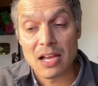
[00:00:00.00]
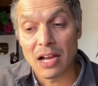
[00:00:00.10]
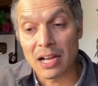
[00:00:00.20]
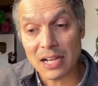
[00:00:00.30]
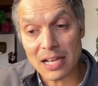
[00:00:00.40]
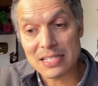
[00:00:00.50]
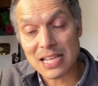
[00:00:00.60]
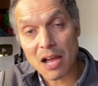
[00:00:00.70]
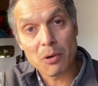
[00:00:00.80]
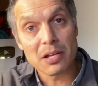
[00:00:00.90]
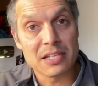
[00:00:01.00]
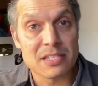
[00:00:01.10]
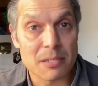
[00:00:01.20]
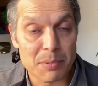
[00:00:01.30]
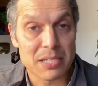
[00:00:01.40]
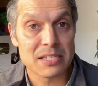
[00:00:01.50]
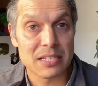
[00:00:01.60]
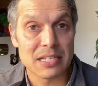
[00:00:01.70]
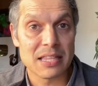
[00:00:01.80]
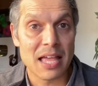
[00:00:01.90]
Kanazawa is a big
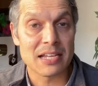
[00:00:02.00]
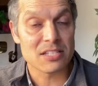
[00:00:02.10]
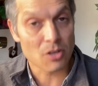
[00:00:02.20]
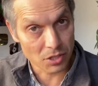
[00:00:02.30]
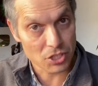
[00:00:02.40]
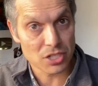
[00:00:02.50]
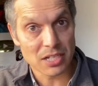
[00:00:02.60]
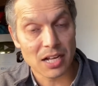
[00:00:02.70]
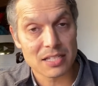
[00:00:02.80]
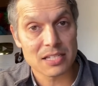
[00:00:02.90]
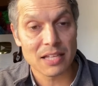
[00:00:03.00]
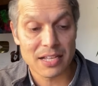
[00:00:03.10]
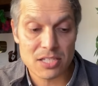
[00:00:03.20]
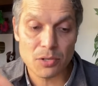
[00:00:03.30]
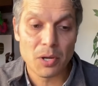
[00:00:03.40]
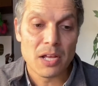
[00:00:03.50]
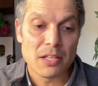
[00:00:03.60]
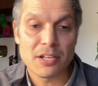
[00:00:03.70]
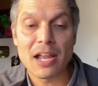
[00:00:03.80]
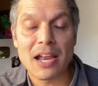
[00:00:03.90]
city that is on the Shinkansen line, so
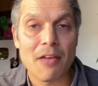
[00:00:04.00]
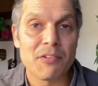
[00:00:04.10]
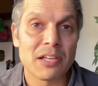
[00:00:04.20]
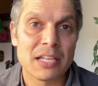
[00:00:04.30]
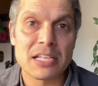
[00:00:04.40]
they're not having any